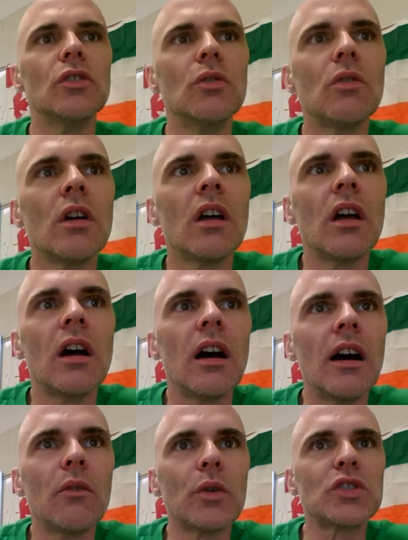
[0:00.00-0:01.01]
to
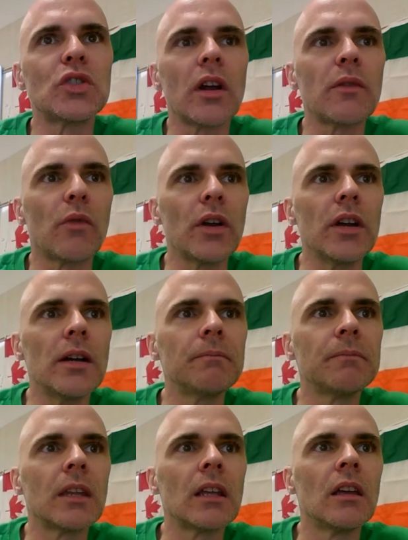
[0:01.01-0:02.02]
restrict
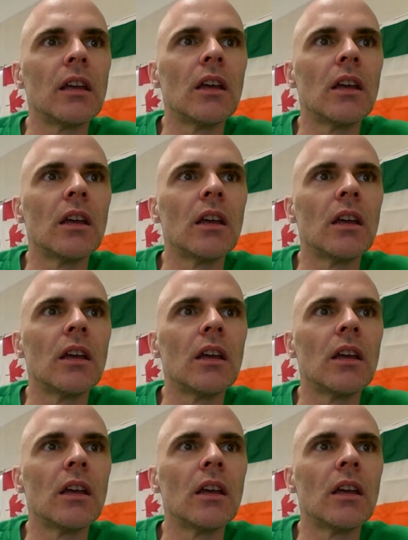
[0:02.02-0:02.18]
freedom.